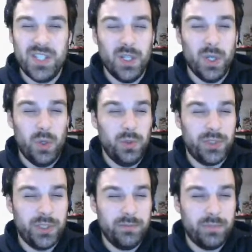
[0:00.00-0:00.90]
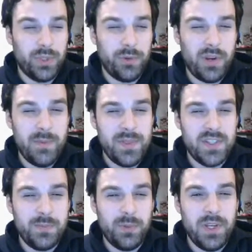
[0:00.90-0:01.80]
an older program at
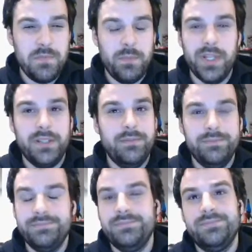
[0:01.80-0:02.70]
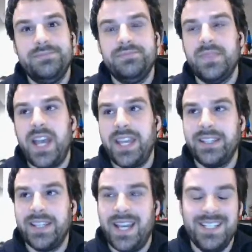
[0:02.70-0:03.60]
this point, but I
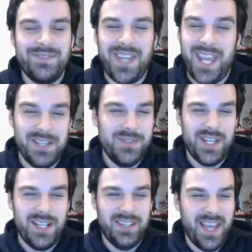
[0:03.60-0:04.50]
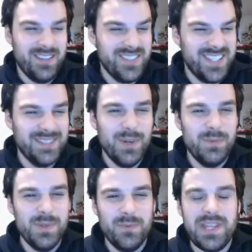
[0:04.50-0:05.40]
kind of can't use anything else at the
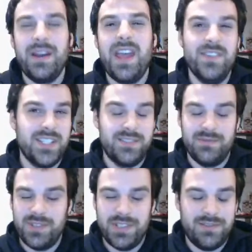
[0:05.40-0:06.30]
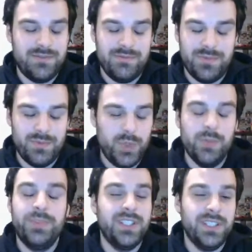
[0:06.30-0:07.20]
moment without having to
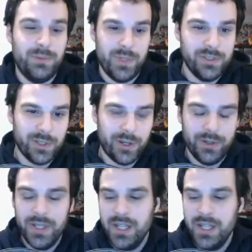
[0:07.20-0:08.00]
completely relearn.